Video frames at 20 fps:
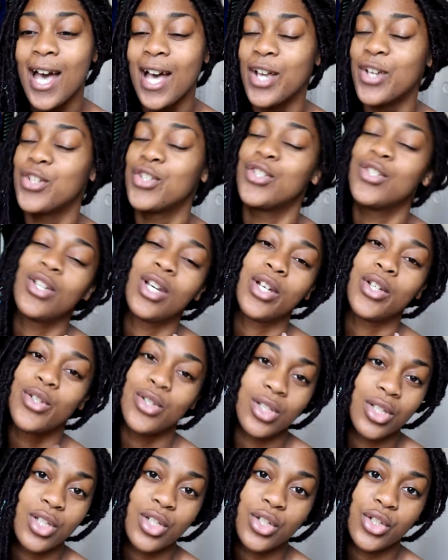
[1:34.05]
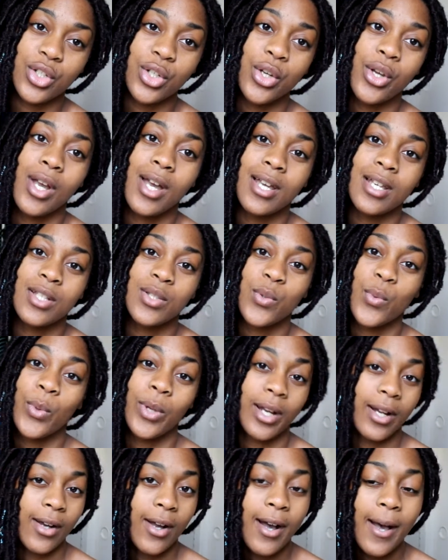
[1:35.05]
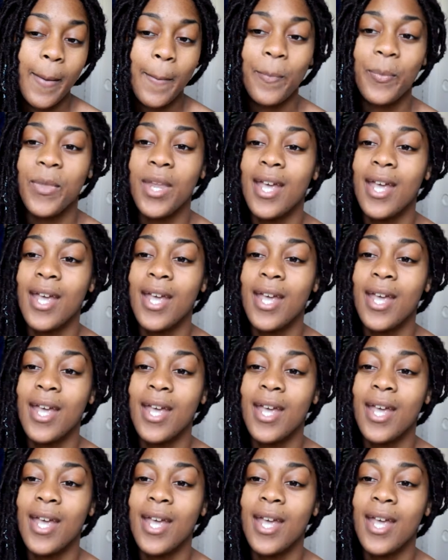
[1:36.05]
I usually just show you guys what I got.